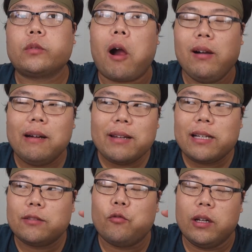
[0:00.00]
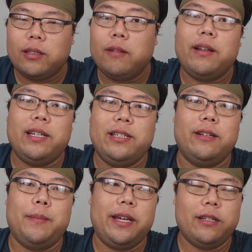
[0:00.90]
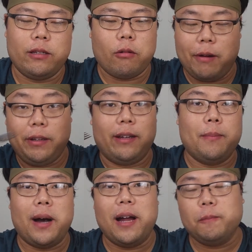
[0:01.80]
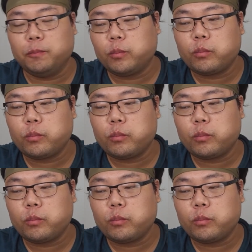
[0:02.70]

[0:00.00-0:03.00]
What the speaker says: A lot of that's relatively easy to make. You just throw everything in a pot.